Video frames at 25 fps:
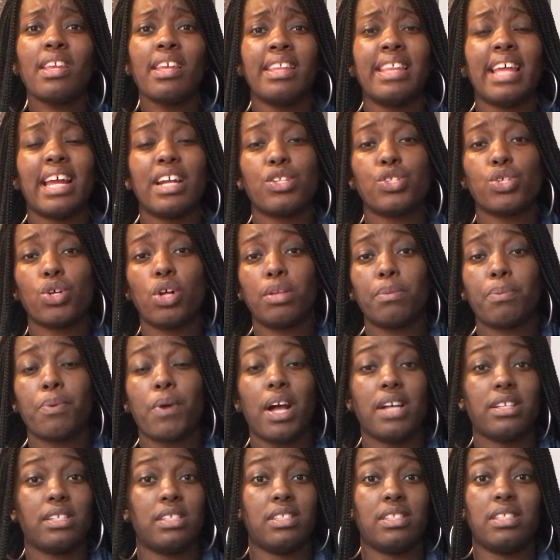that it's all a
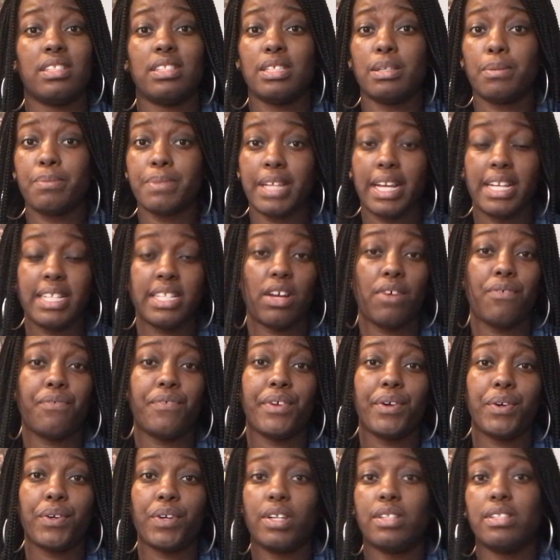process, and some days I'll
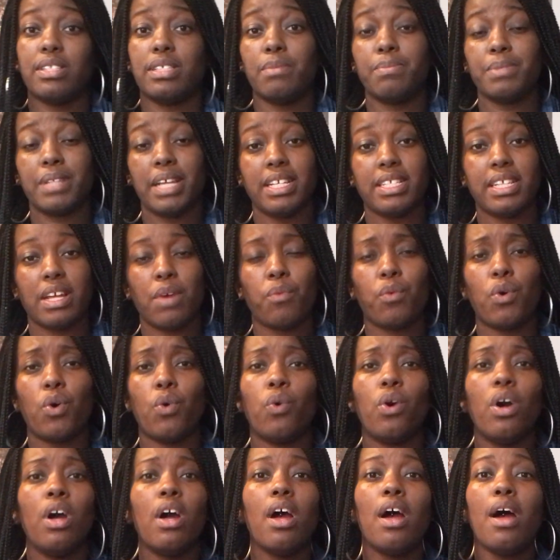feel good, some days I
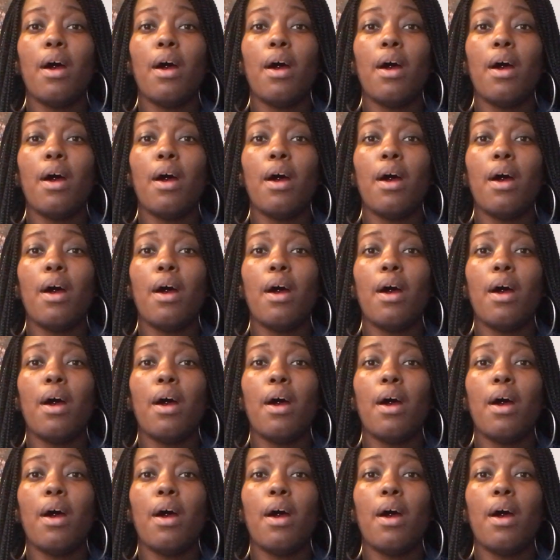won't.